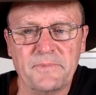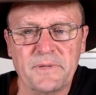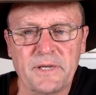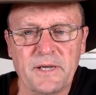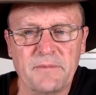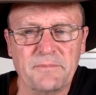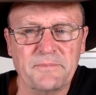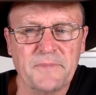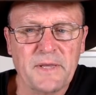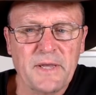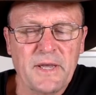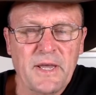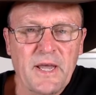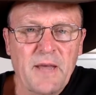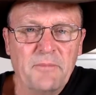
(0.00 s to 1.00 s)
Um,
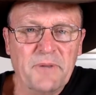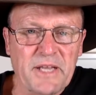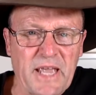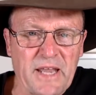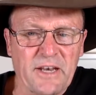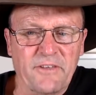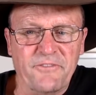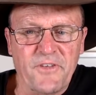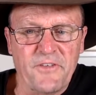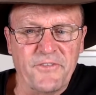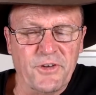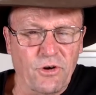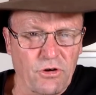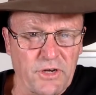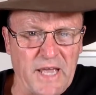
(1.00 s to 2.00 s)
but again, if, if
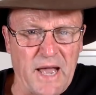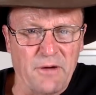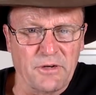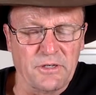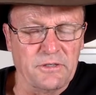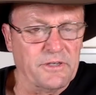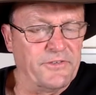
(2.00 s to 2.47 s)
you're not going,